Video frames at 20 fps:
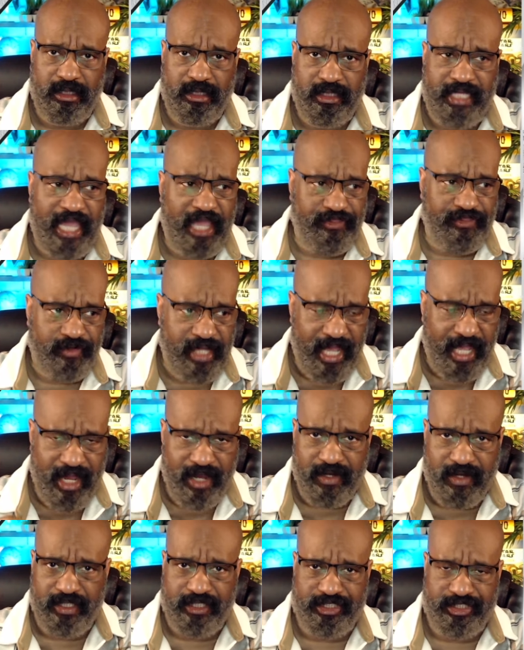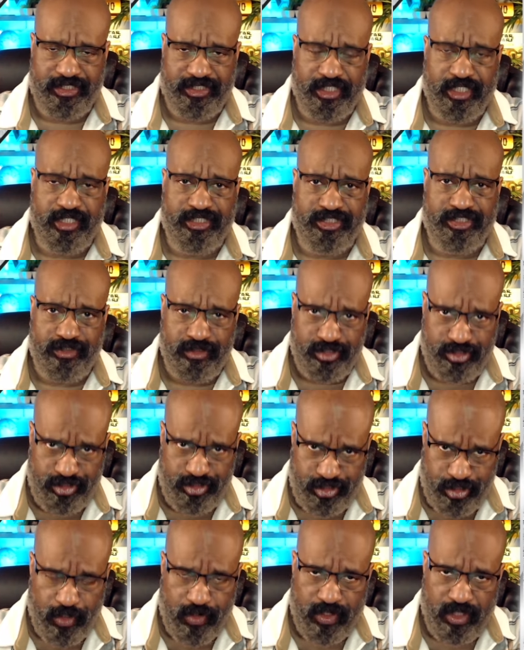Catherine Herridge is a
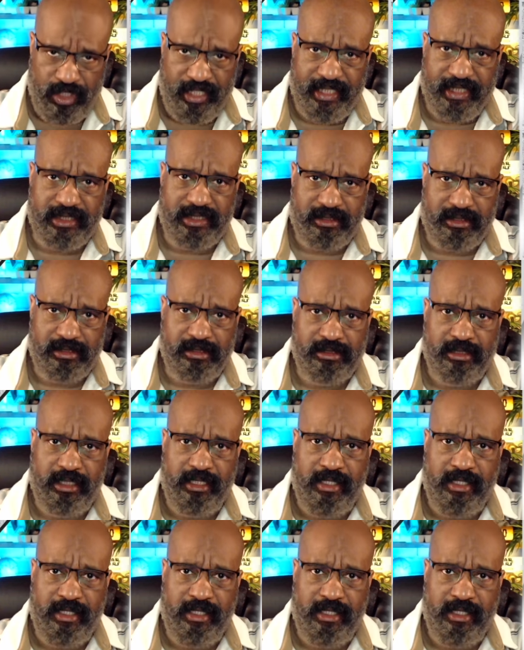journalist.